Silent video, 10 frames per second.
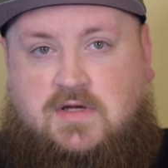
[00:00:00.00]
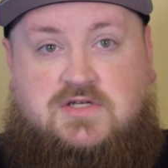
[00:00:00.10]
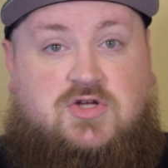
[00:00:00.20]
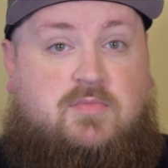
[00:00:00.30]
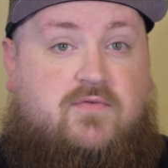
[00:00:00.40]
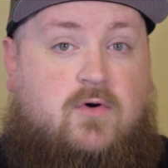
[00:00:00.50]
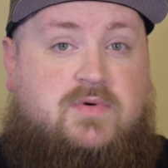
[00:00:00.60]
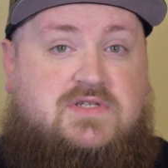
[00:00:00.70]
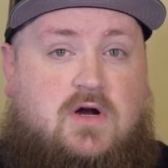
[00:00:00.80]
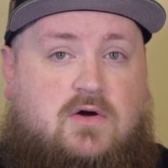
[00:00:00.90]
So before
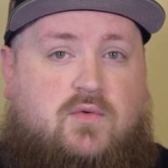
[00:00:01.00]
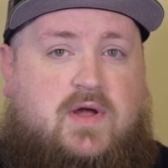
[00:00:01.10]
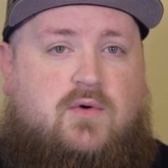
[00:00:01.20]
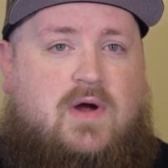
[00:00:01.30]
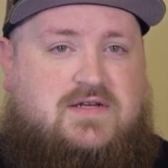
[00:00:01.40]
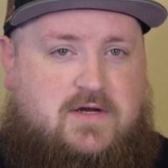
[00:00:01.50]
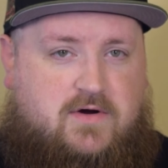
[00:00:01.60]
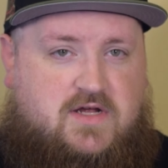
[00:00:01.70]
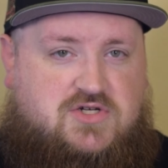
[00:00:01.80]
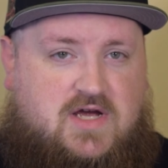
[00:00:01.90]
we start, quick
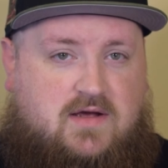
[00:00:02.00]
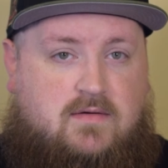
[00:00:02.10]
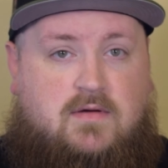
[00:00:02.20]
criteria check.